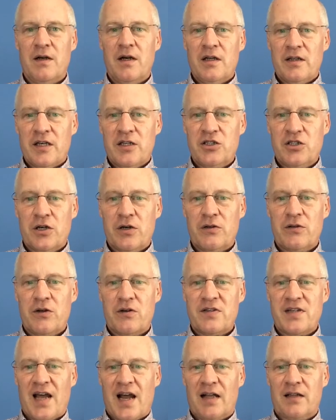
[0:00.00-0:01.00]
They shared their
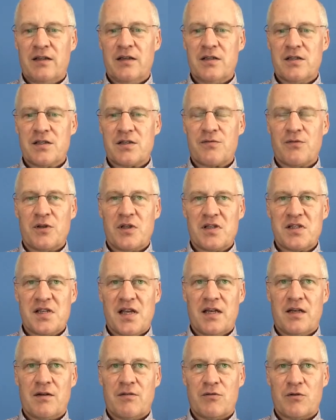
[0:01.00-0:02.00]
talents for the
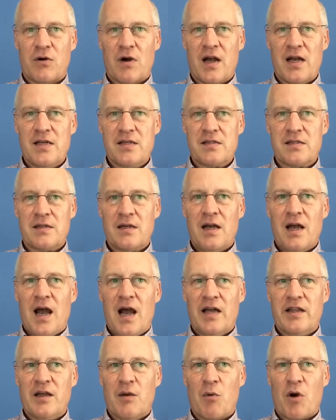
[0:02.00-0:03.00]
sake of Christ,
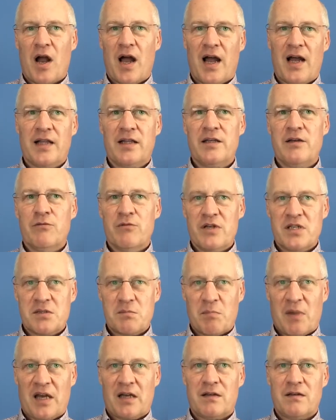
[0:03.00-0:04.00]
and they were highly
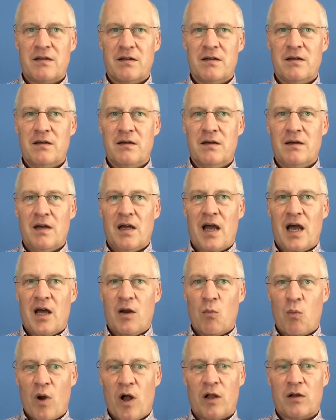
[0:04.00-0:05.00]
respected
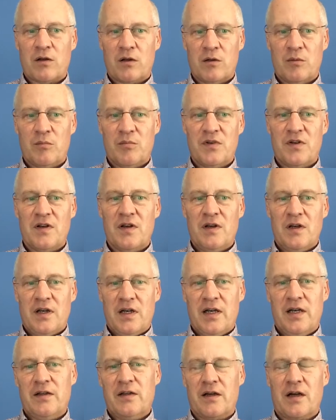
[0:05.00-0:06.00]
and welcomed
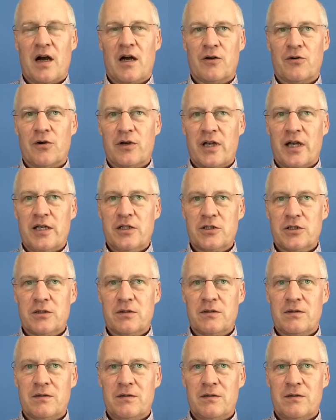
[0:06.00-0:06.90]
in the congregation.